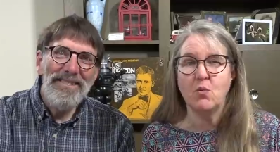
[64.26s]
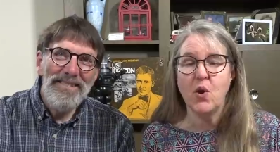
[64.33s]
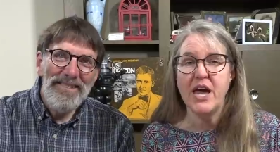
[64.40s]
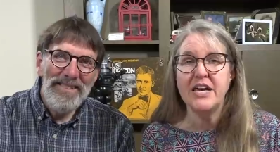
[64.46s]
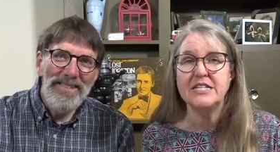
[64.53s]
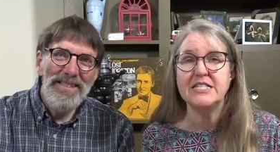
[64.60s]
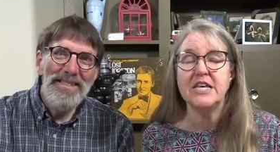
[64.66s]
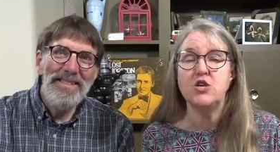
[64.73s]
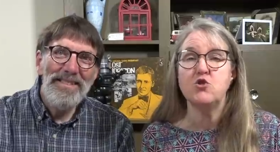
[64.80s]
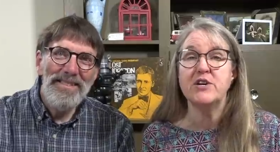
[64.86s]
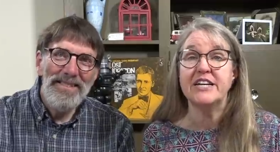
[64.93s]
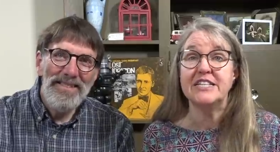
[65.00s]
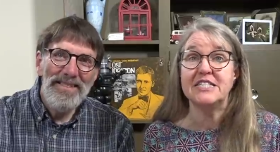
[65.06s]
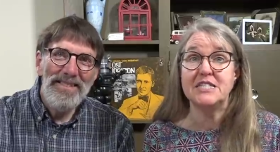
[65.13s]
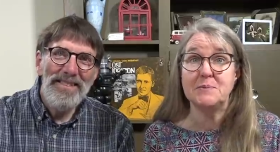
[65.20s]
Speaker 1: ways that you
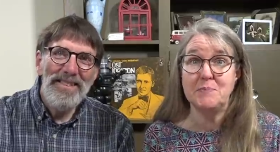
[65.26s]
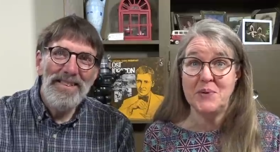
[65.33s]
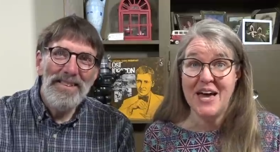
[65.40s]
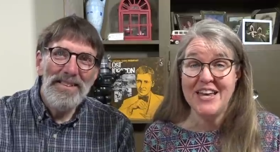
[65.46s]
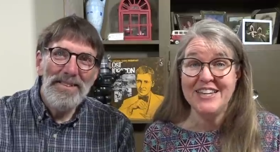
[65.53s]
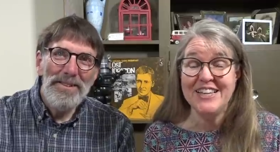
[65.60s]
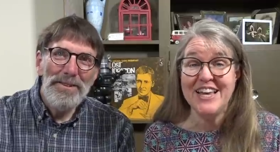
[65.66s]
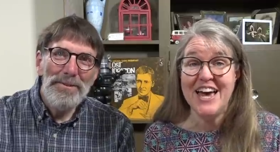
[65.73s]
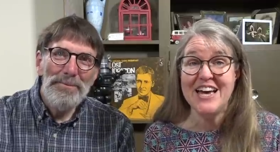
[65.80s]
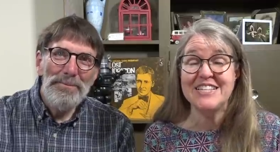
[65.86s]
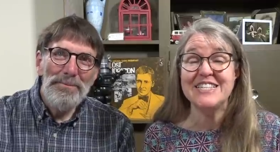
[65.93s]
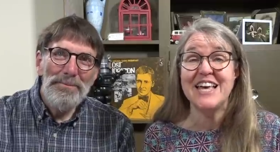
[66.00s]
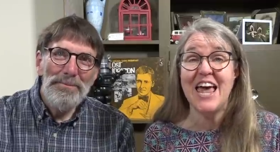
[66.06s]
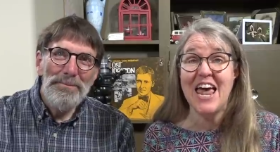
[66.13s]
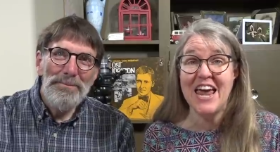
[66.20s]
can spend
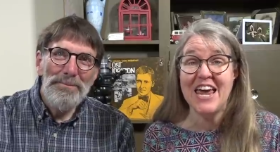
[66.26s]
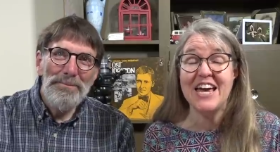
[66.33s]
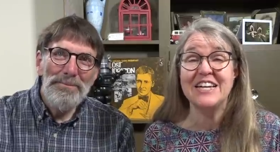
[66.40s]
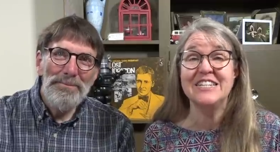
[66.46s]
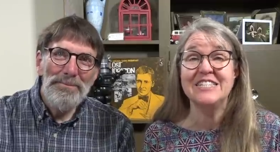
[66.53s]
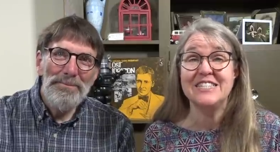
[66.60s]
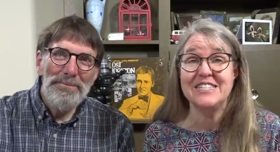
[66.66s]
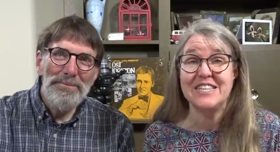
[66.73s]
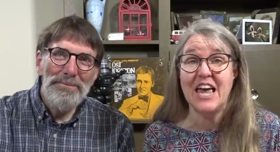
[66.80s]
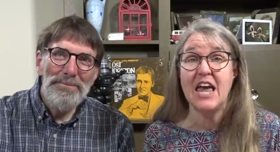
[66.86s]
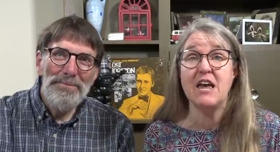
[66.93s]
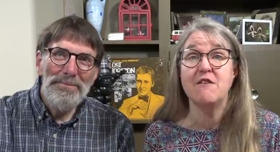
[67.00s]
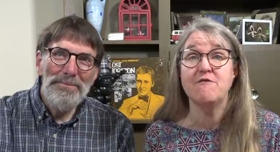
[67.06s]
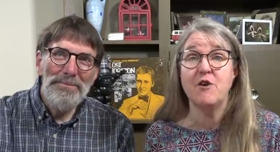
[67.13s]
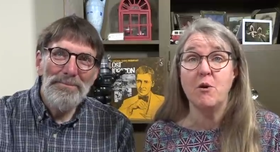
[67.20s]
less and
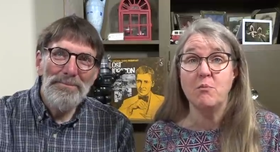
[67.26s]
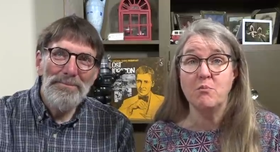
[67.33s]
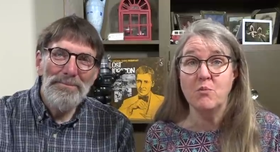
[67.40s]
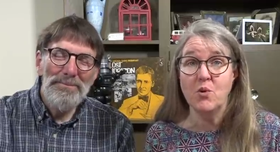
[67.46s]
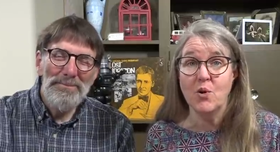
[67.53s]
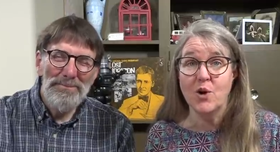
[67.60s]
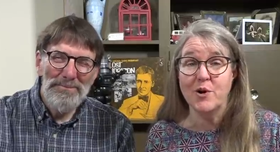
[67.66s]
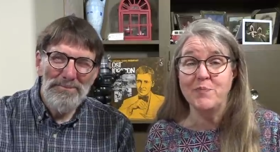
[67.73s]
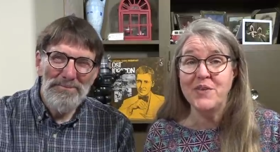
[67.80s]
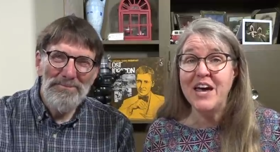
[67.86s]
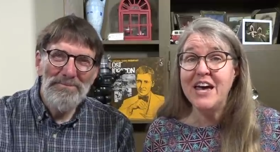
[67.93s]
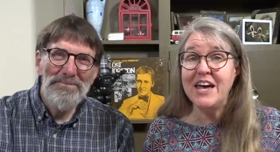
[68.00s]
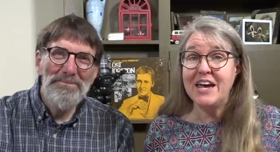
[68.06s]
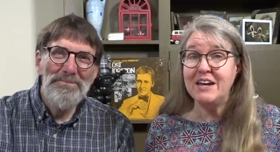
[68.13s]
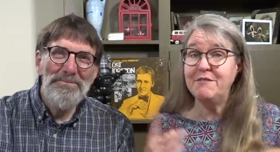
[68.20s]
save more.
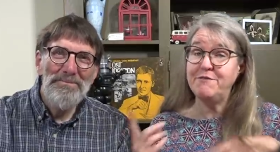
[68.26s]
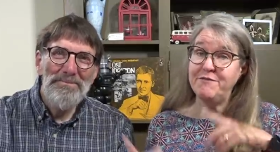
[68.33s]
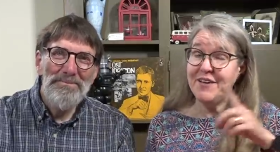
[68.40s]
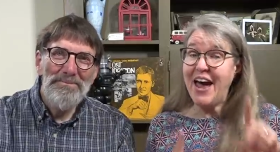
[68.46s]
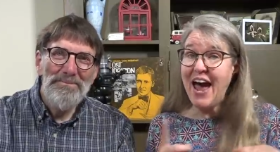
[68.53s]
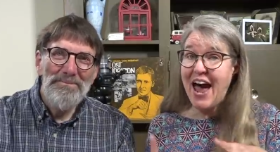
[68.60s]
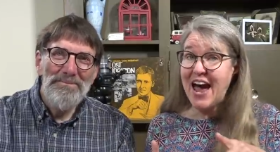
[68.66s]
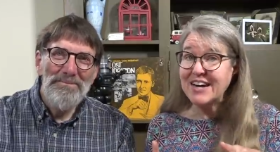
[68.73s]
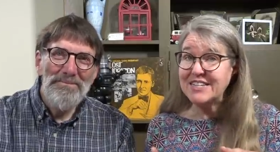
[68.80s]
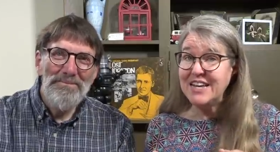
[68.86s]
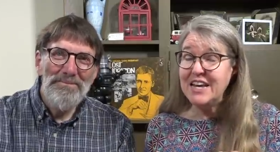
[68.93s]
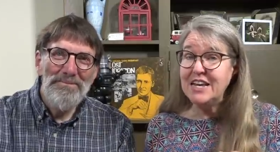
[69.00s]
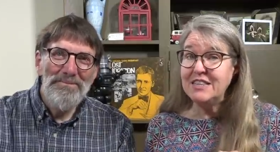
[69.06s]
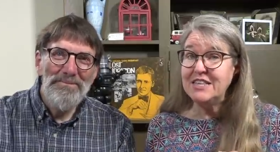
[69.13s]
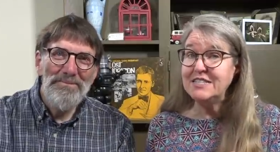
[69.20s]
In fact,
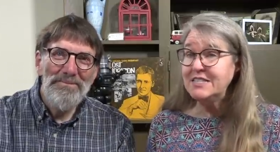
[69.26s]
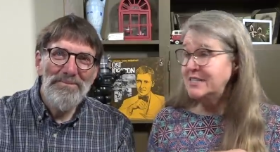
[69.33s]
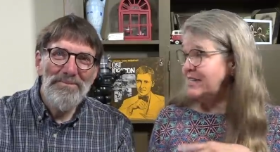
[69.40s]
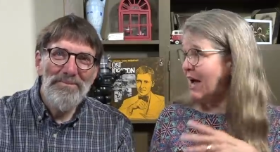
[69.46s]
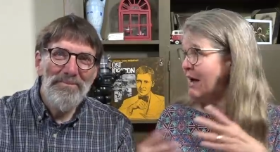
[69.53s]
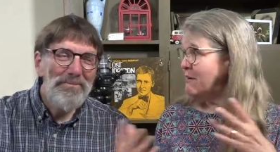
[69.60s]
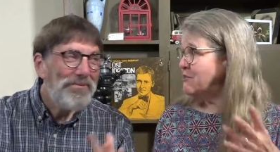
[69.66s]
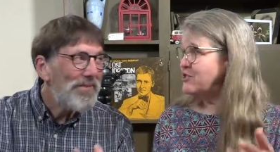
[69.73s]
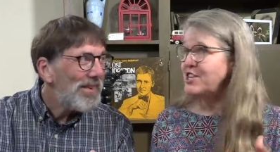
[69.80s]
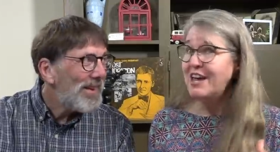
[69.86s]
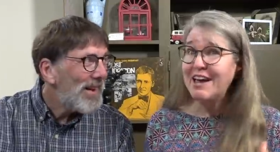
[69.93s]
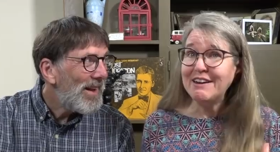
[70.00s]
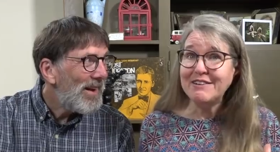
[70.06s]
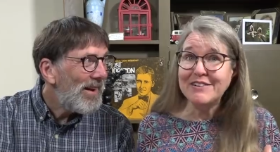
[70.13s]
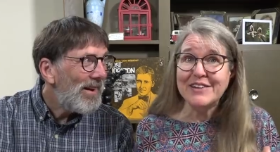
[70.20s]
this entire
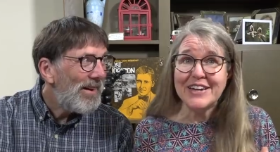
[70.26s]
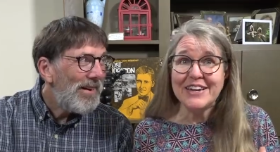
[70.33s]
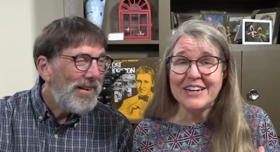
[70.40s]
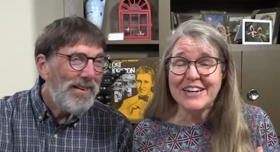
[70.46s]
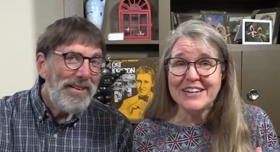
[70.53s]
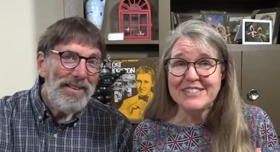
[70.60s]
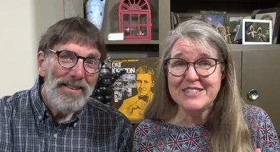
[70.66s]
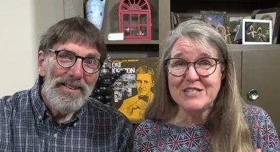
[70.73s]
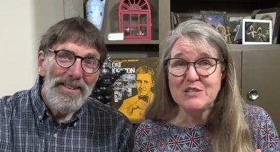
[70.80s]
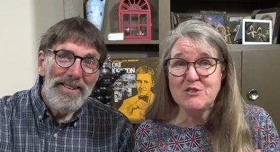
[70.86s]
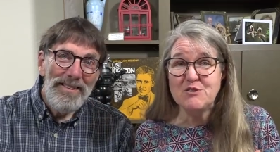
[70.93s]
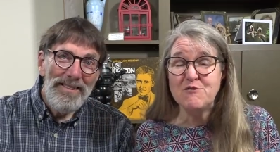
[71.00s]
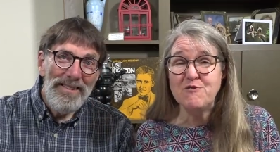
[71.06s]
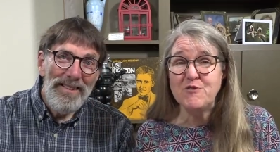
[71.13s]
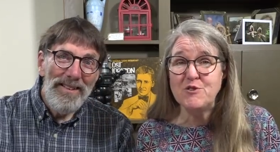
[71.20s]
channel, in case this
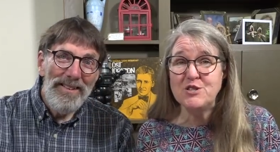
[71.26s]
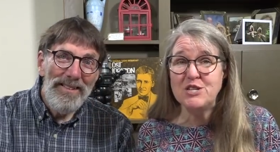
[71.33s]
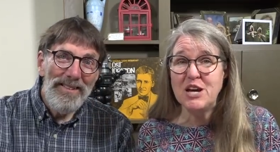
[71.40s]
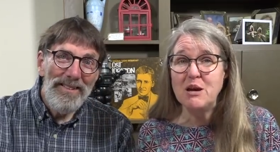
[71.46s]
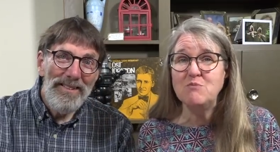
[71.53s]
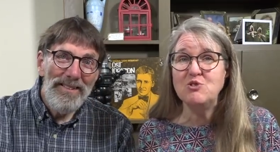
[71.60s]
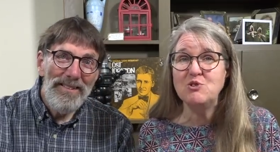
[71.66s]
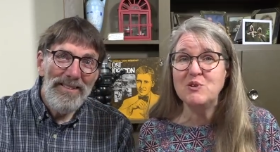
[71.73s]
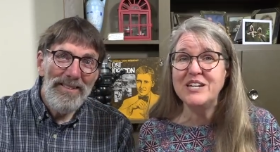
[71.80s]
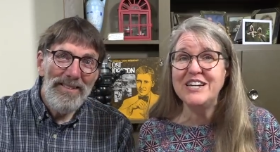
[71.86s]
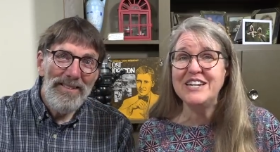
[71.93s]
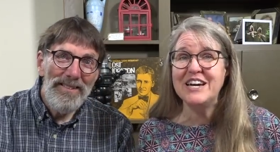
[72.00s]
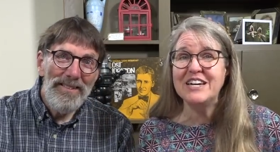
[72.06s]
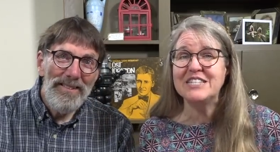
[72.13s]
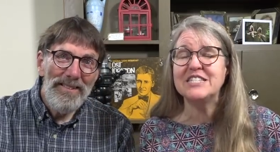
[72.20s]
is your first time
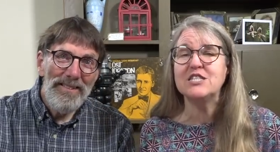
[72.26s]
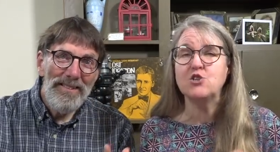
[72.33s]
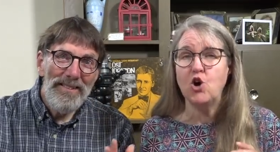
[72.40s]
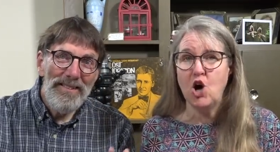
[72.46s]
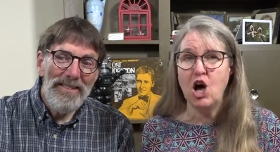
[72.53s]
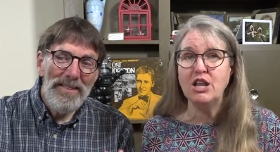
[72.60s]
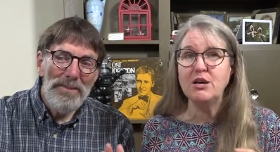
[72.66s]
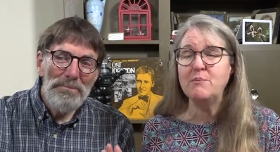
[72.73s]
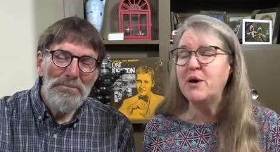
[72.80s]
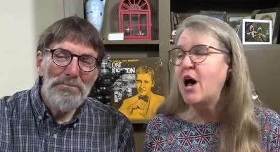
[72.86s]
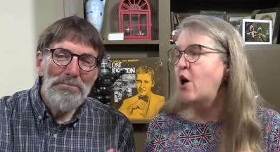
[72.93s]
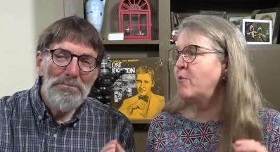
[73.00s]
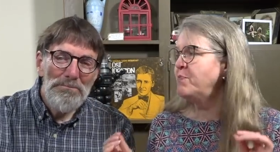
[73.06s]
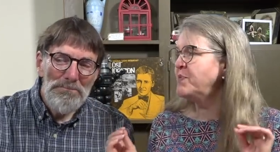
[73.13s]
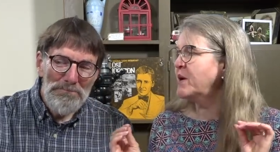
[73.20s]
joining us, is all
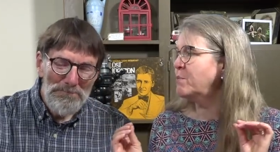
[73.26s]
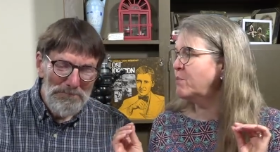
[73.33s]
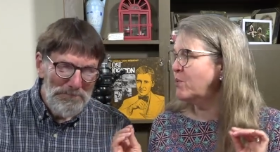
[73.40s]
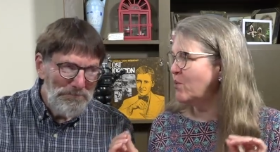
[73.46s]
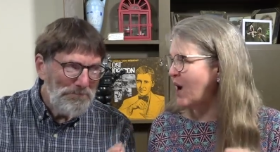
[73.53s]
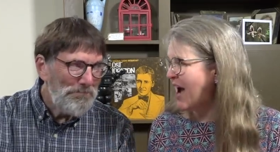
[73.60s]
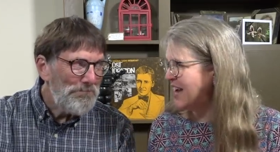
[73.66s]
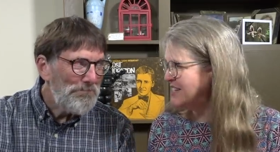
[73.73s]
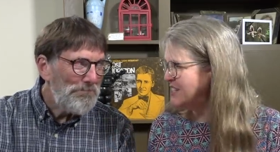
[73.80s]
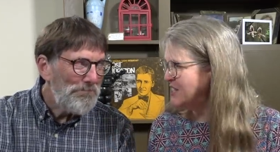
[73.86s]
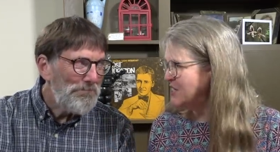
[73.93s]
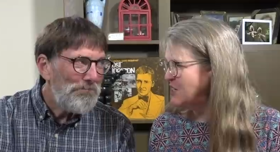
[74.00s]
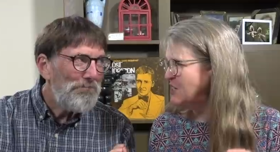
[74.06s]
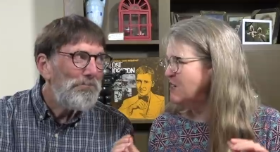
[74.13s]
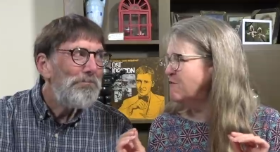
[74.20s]
about
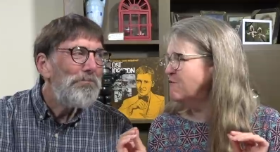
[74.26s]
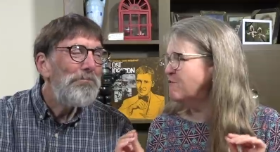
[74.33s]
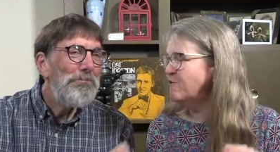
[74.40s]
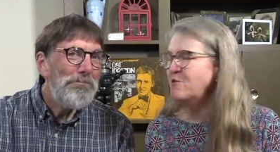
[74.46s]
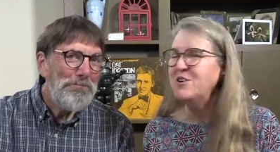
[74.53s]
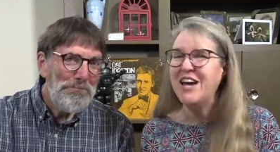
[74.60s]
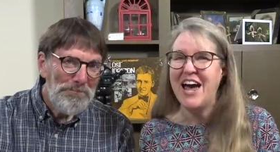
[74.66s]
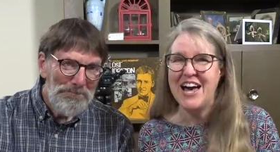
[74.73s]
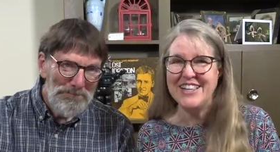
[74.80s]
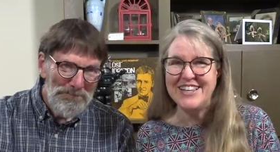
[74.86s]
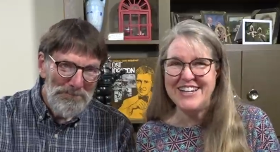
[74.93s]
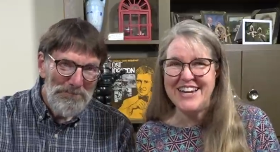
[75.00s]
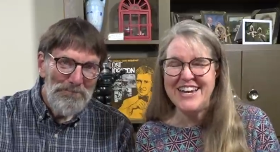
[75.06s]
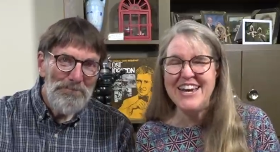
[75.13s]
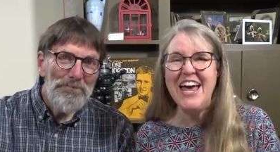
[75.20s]
practical
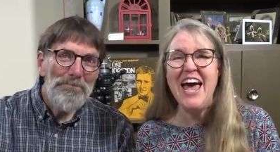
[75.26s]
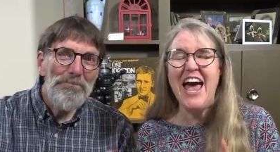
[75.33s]
frugality